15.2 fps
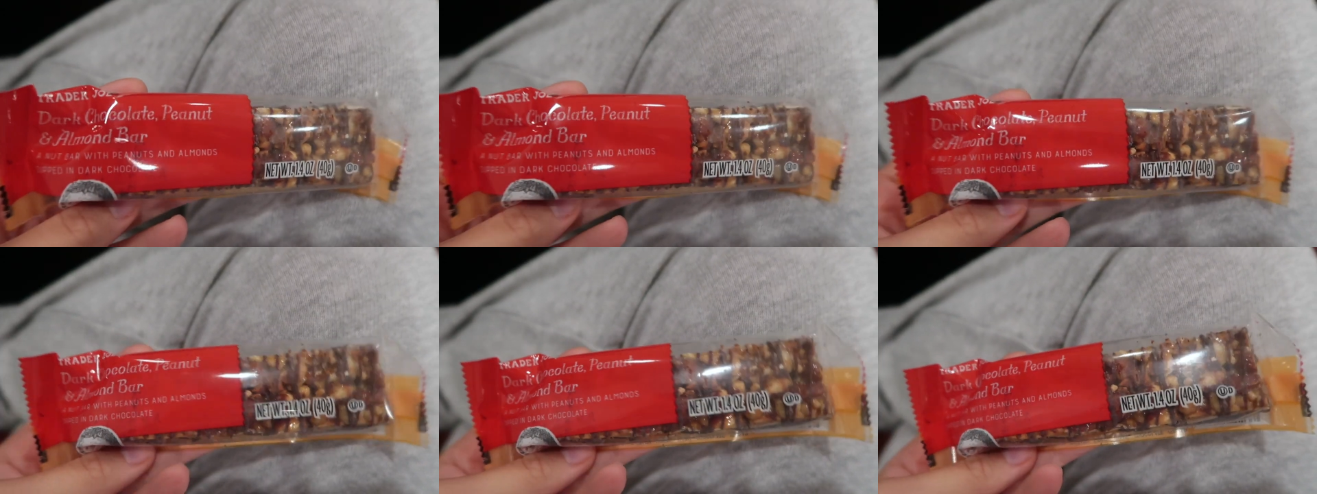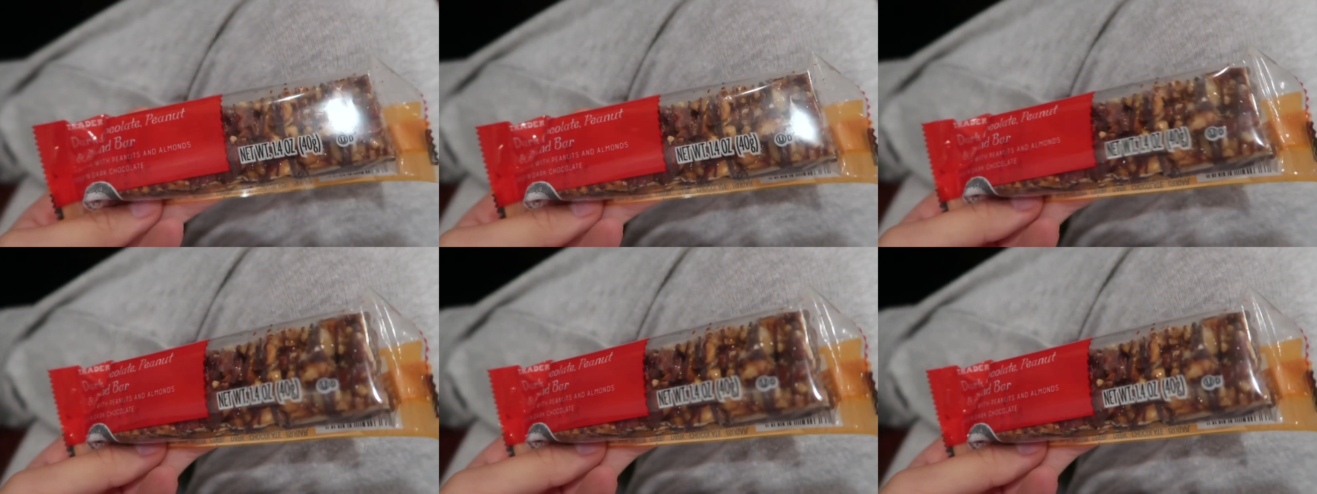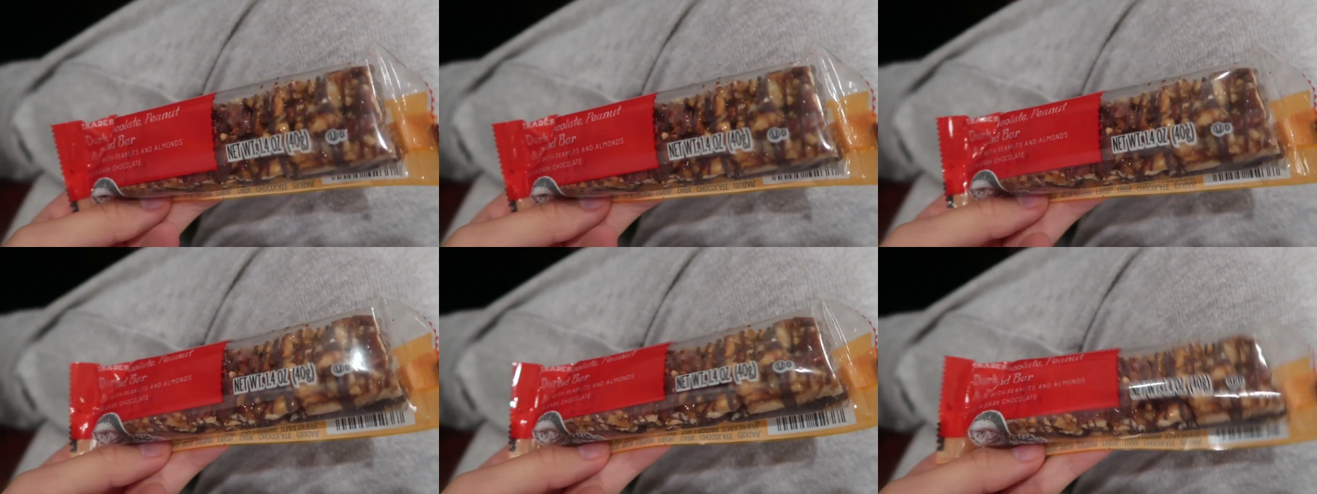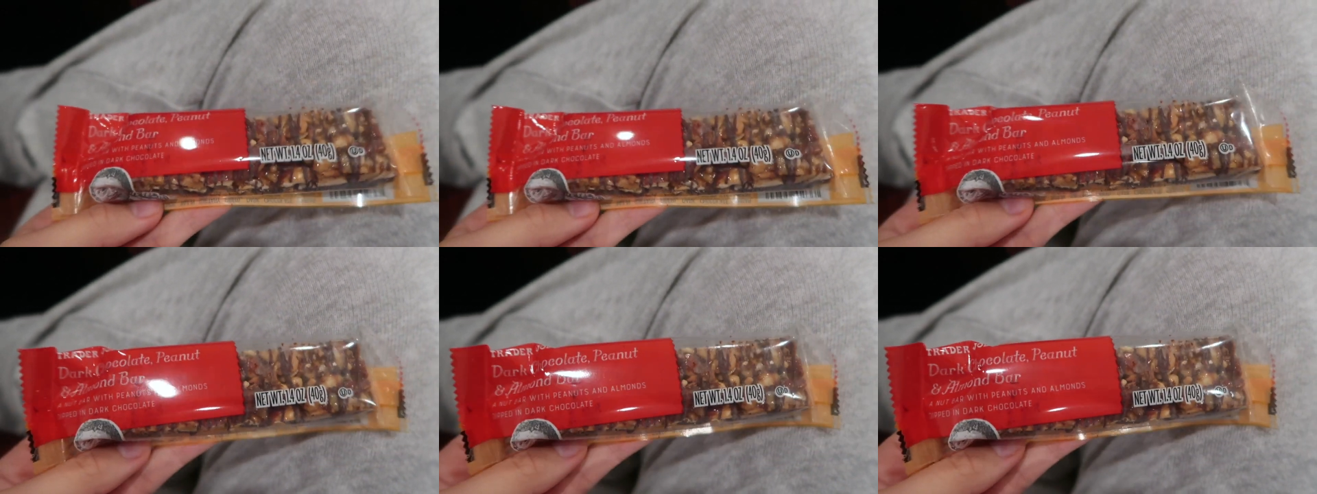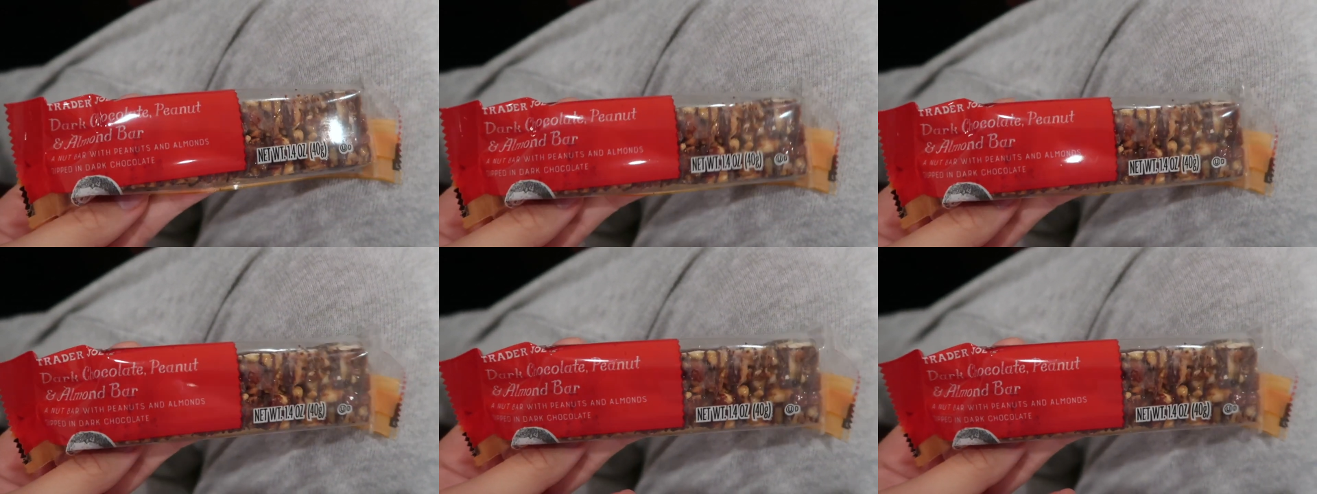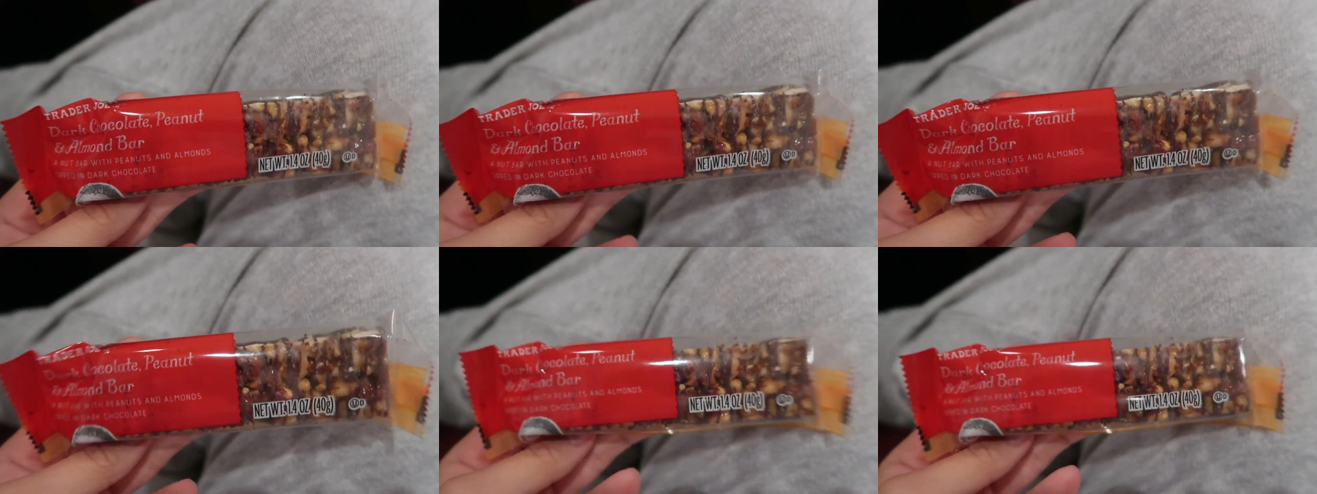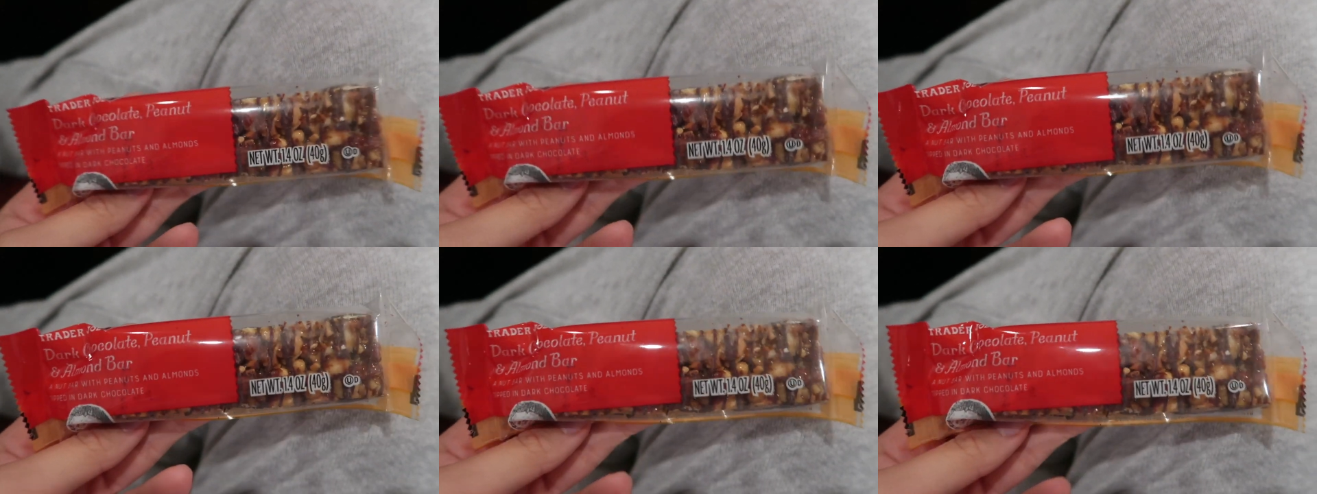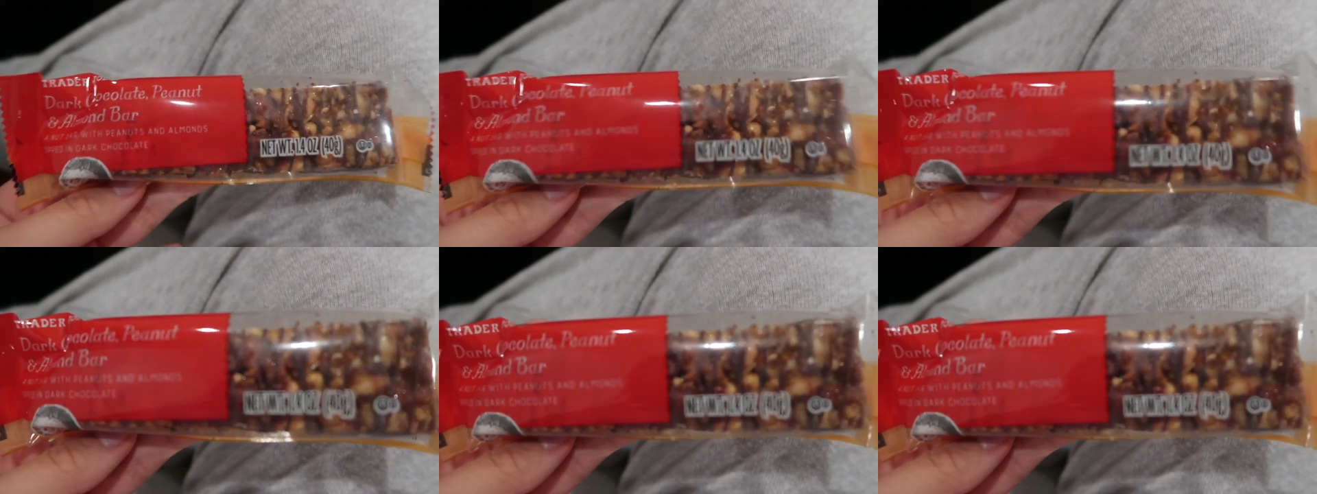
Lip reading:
No face is visible, so there are no lips to read.